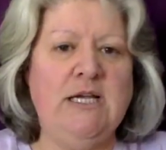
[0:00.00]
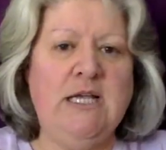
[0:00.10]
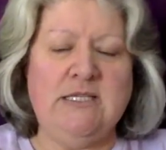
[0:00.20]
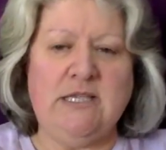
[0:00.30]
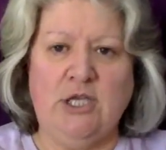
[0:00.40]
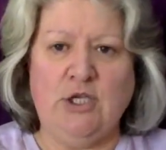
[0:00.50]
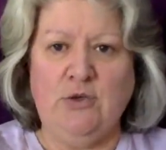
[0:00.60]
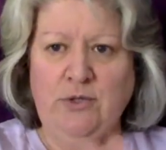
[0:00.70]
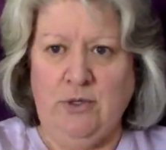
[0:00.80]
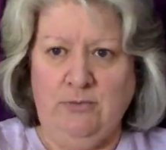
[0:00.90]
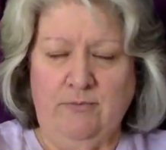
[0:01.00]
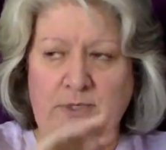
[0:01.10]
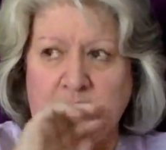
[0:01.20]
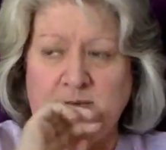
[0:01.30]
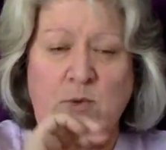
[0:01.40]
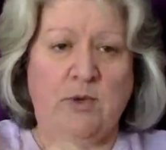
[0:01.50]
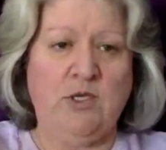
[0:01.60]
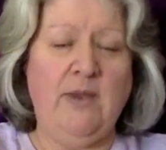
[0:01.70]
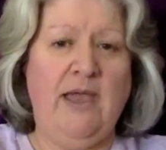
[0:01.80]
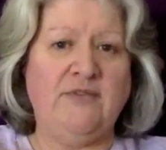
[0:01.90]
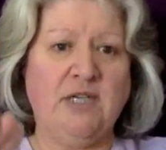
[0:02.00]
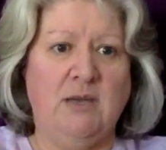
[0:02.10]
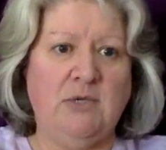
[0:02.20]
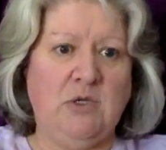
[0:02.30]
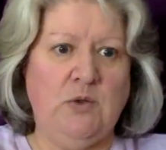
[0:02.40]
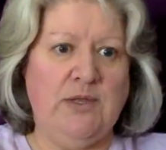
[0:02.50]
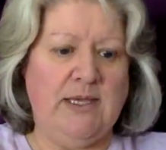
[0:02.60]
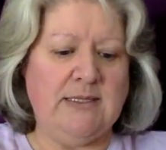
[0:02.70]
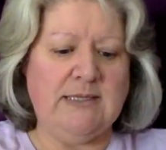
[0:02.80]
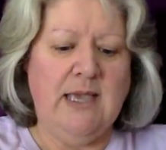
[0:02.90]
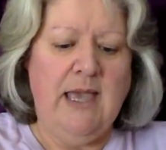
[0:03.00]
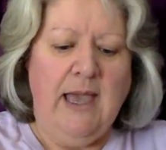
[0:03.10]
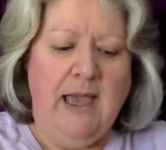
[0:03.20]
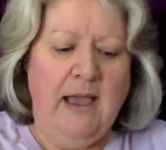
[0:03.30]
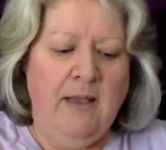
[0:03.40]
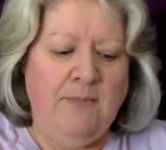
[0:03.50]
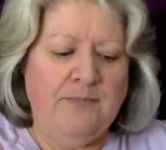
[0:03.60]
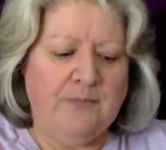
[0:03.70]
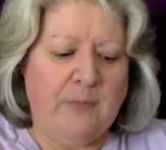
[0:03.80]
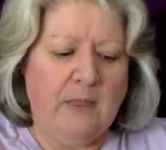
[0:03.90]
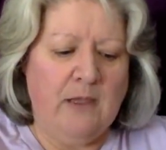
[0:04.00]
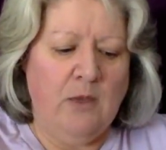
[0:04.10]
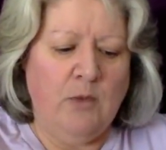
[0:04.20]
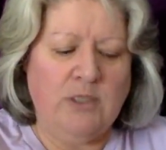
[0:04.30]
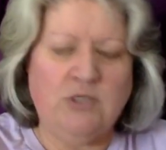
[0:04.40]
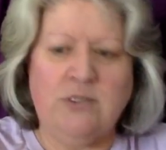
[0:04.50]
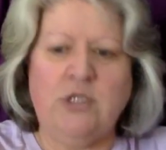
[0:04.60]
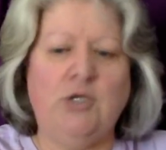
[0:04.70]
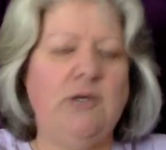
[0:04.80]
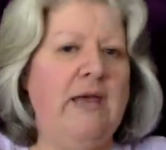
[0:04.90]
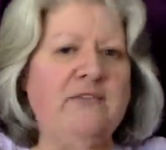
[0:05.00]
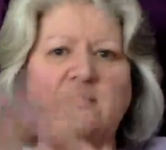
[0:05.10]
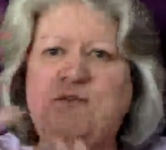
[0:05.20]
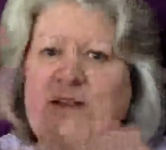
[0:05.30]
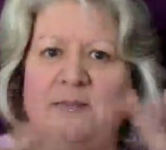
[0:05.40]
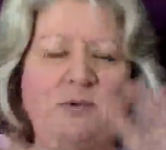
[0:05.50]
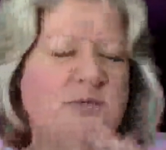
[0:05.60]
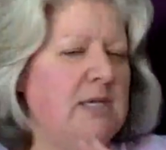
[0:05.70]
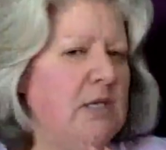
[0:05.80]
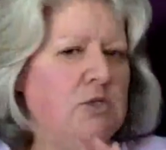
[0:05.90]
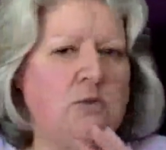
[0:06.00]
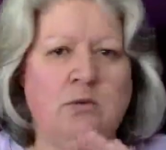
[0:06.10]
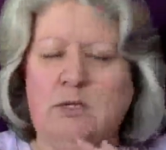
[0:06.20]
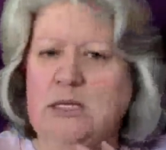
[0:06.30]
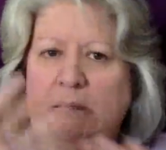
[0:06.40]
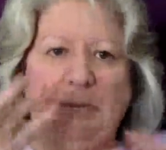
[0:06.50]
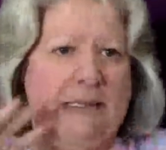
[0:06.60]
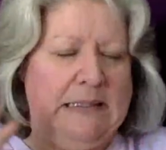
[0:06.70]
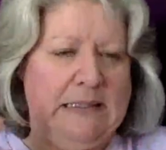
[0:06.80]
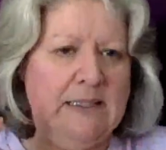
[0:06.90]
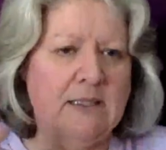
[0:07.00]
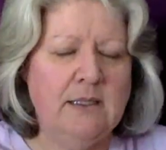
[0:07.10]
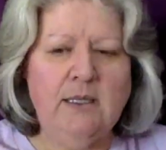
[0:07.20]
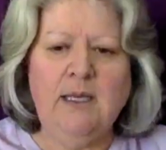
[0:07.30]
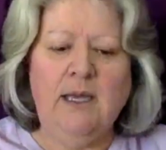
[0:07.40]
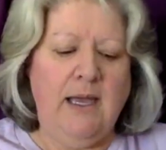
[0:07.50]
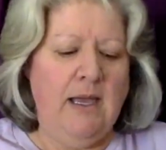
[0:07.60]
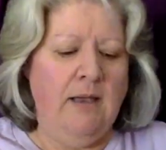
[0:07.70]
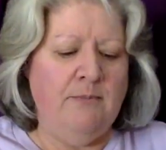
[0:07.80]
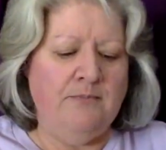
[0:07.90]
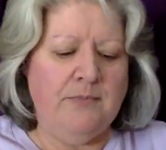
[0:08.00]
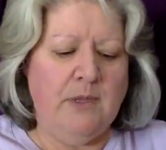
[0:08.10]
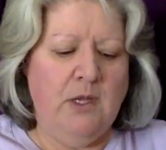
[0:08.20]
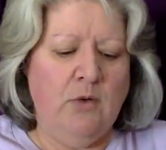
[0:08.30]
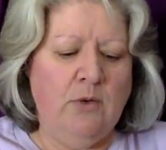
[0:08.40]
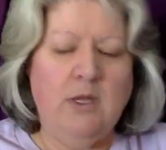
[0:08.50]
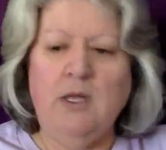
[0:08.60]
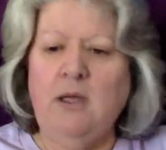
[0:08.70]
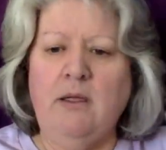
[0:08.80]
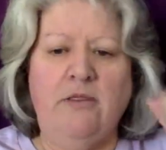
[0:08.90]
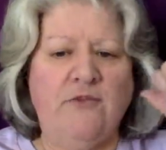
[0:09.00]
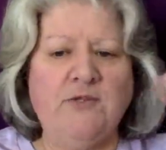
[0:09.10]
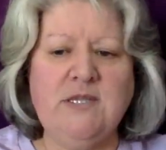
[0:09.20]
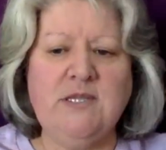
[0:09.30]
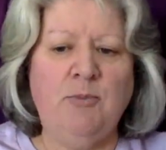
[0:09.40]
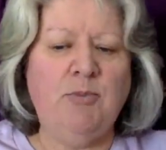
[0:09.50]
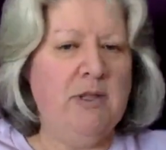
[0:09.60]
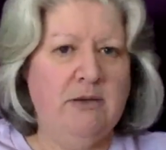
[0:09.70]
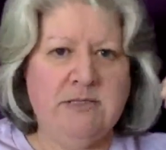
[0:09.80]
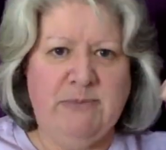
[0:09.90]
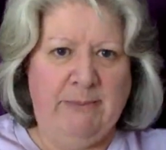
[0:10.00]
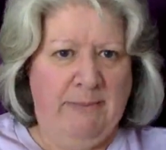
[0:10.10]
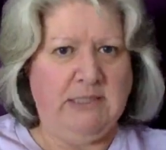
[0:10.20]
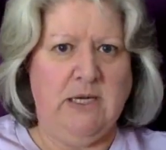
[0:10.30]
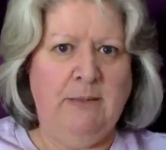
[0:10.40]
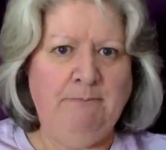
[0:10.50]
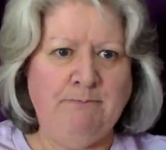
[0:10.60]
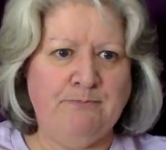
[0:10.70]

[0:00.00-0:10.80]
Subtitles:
so that you do, excuse me, when you have time to do things, you know, what is your, you don't have to fill up your schedule completely. You know, the first thing I put in there is my me time